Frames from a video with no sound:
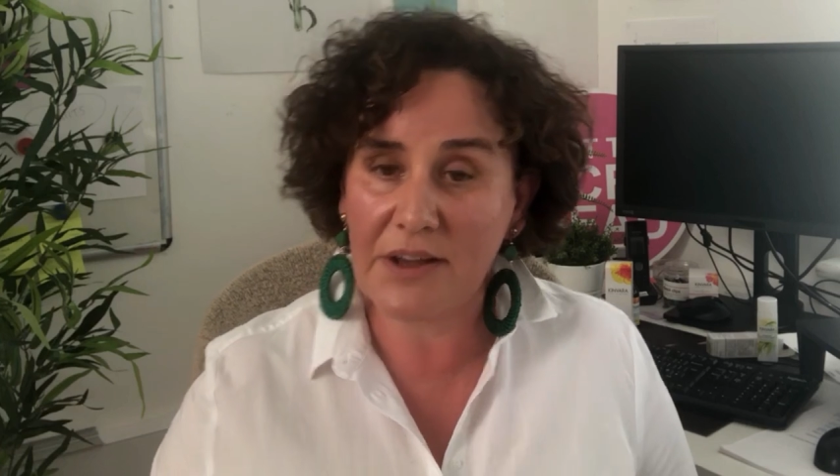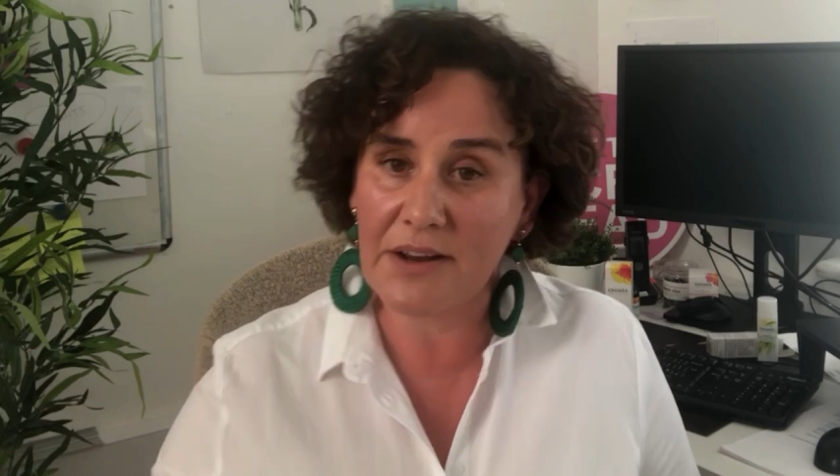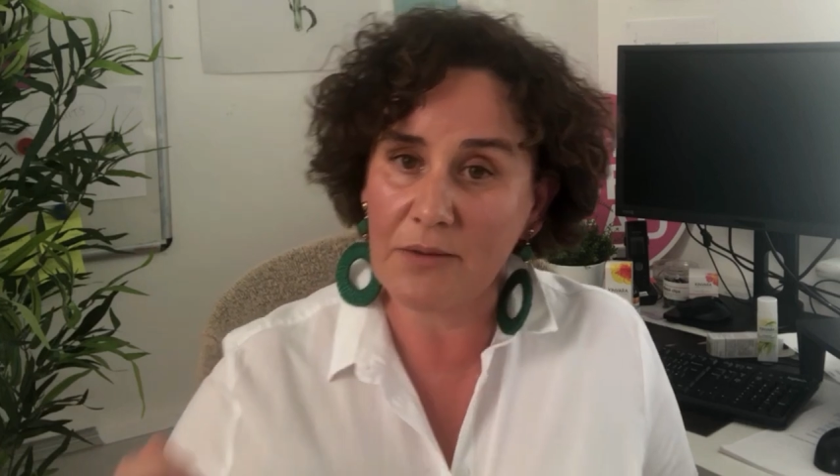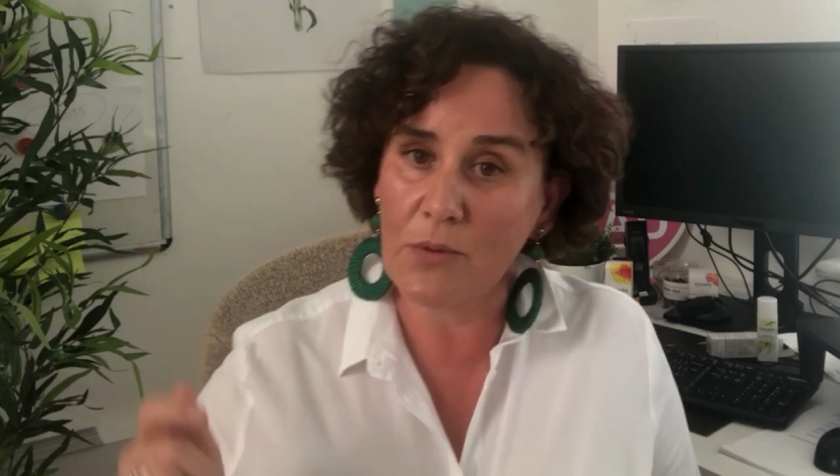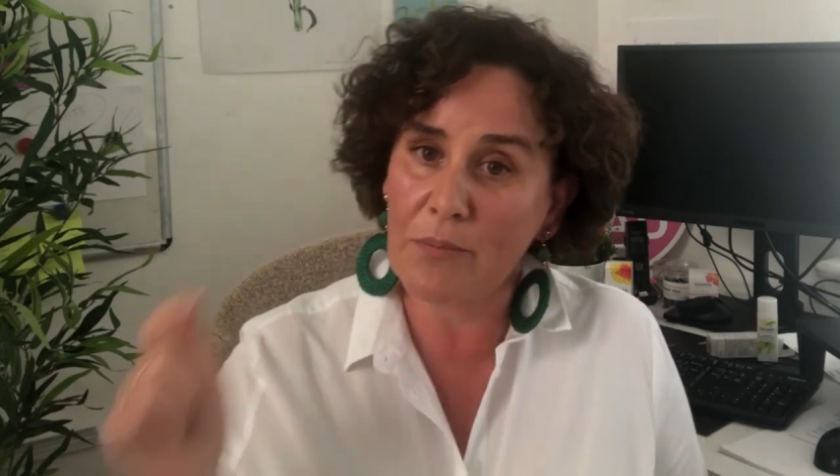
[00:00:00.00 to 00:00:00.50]
and
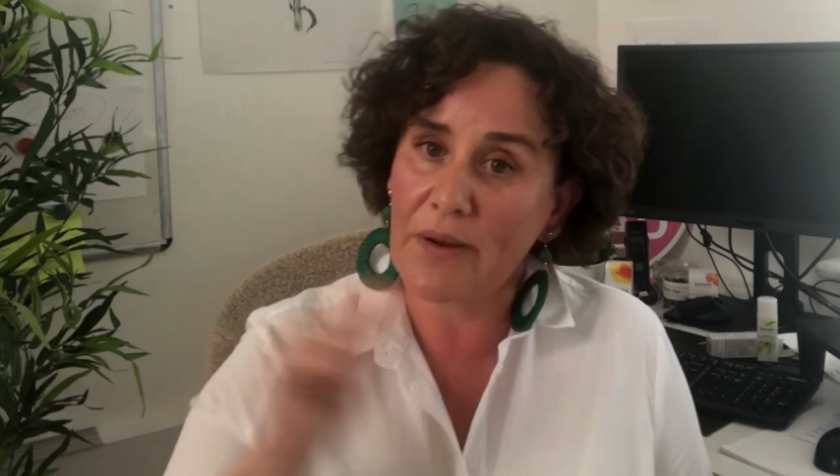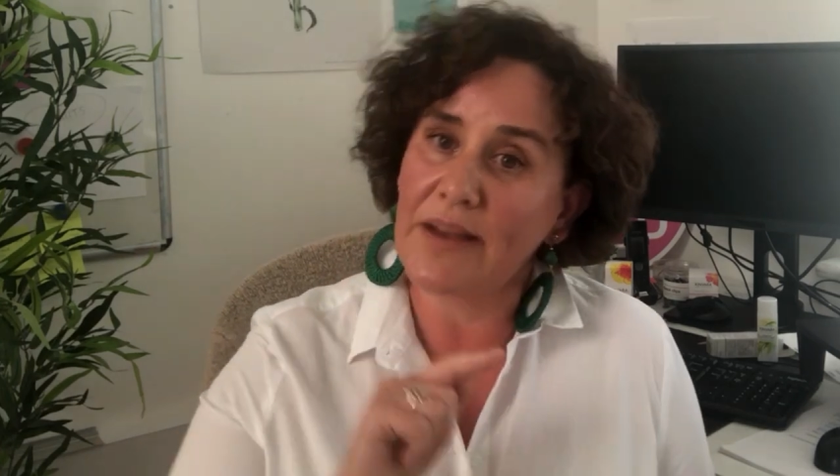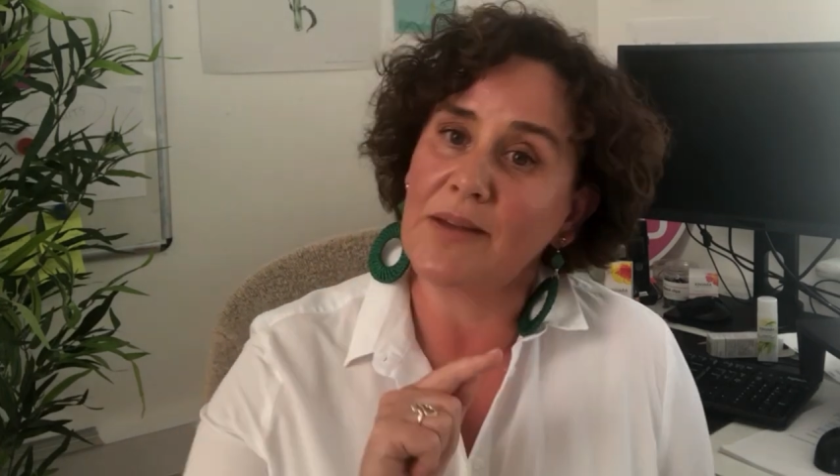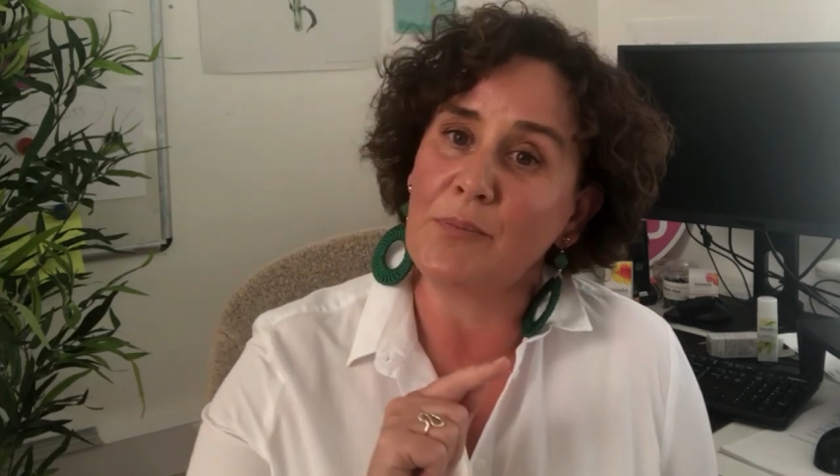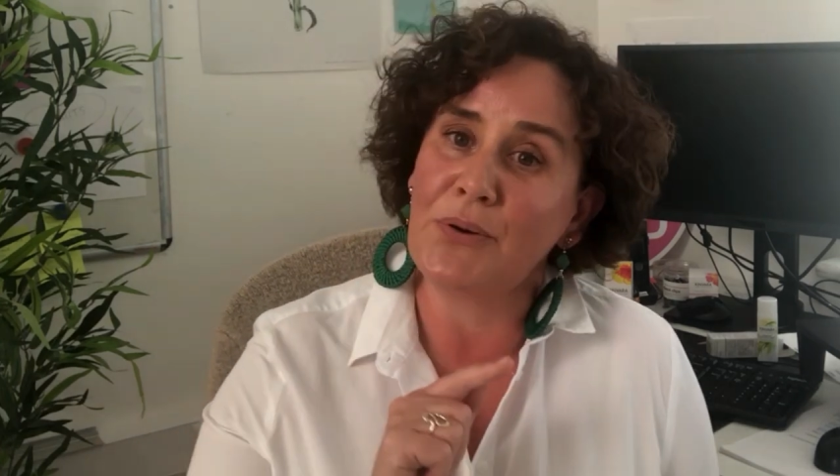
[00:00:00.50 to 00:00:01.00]
I went
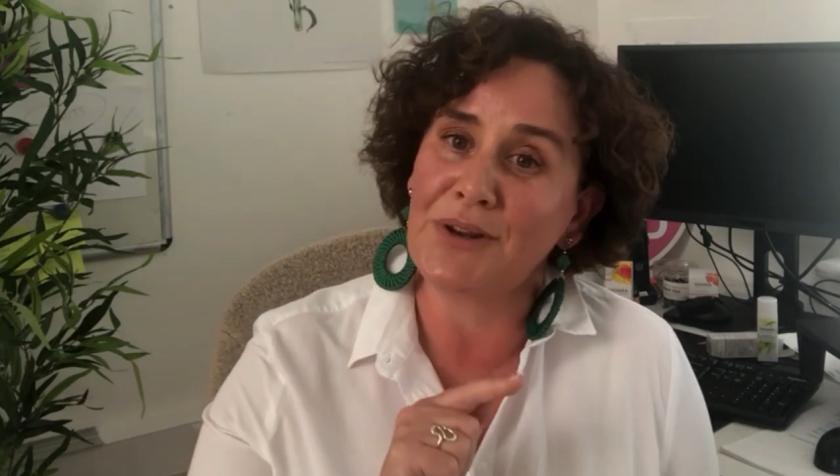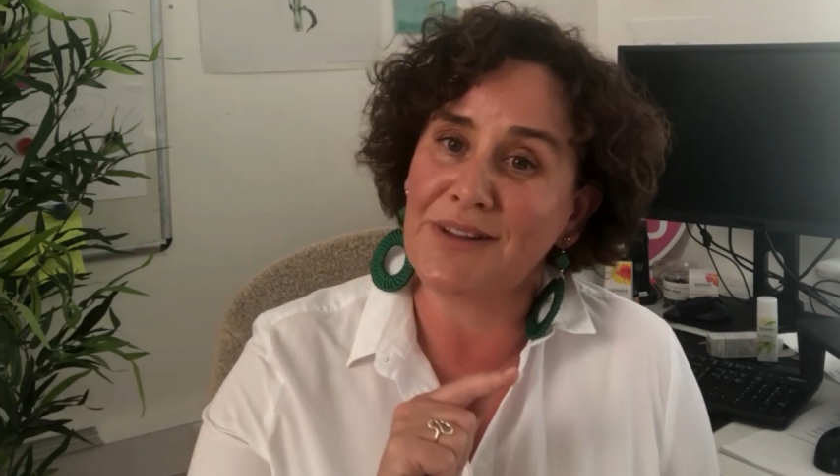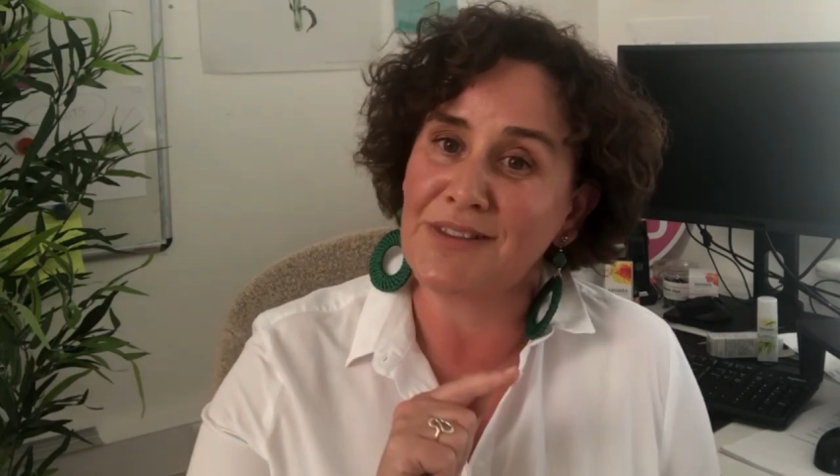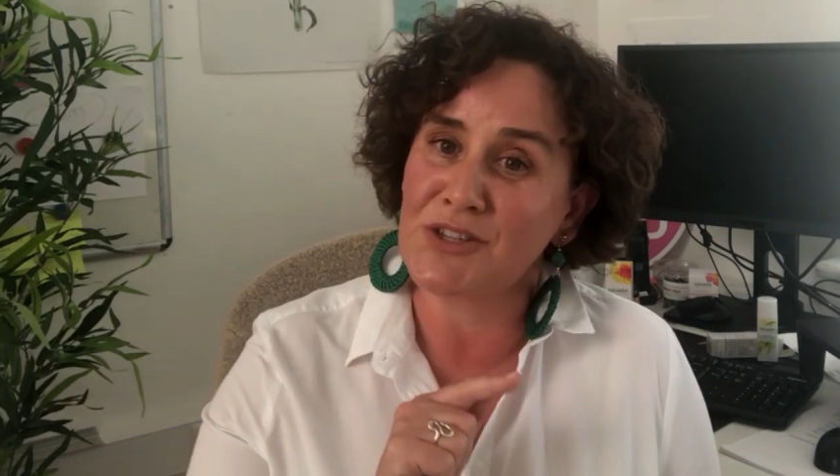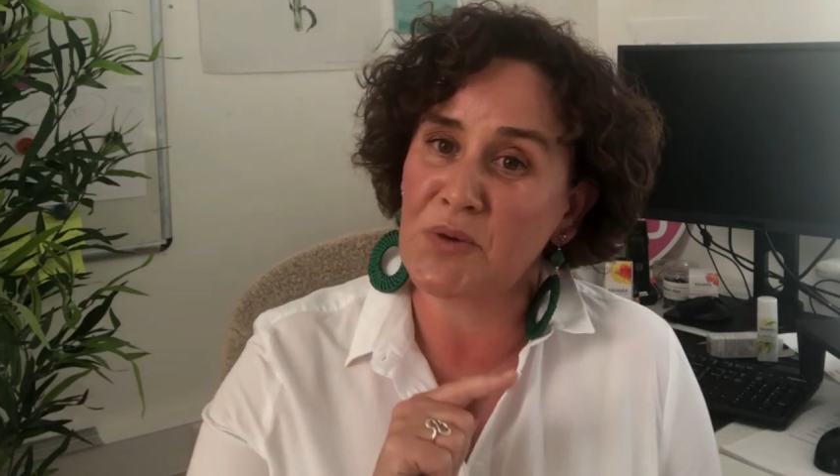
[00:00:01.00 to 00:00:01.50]
back and put
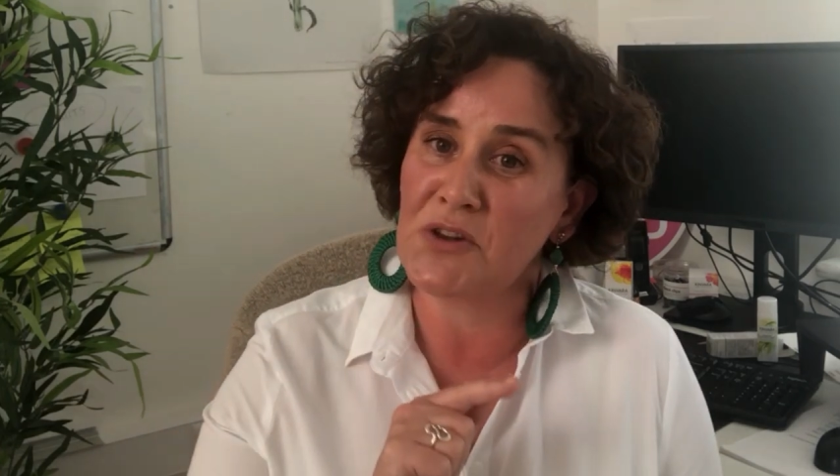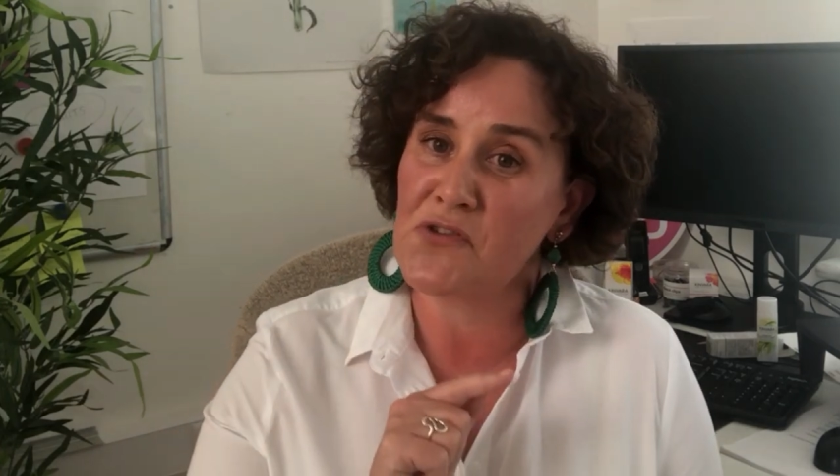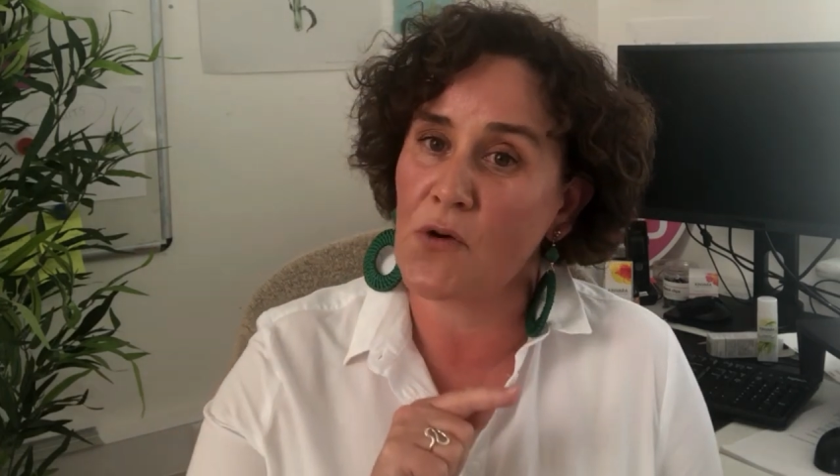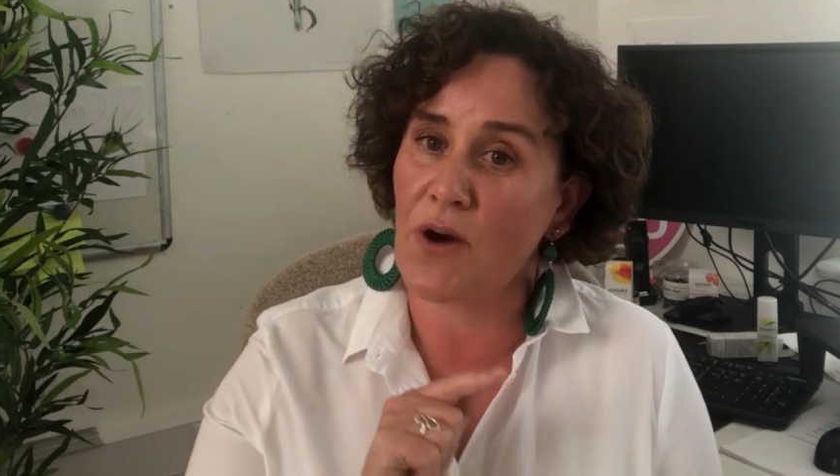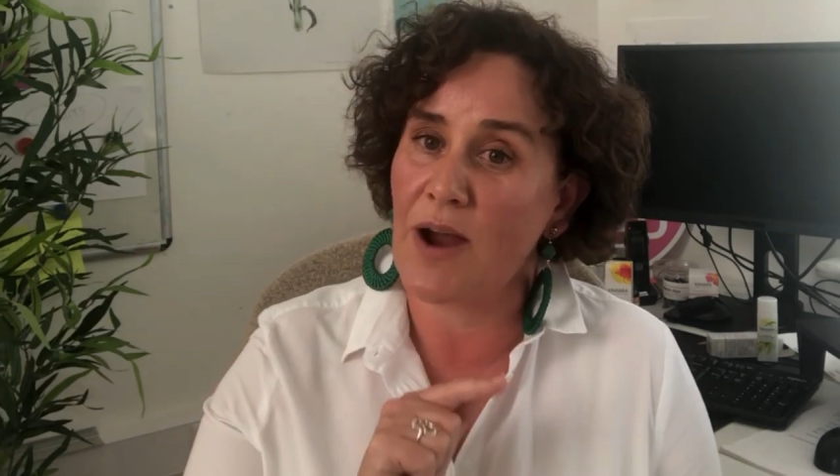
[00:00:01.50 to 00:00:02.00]
in the 24